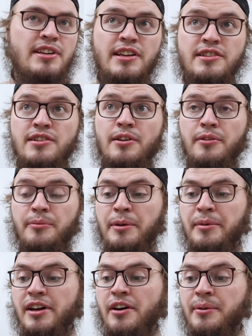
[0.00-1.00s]
And so when
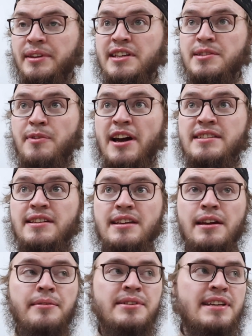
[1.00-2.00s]
we know what this price is
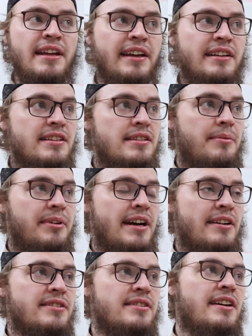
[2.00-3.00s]
that he was selling it to someone
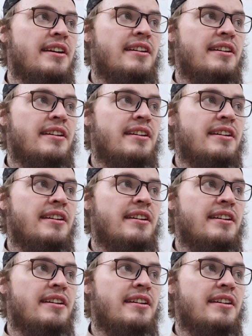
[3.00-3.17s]
else,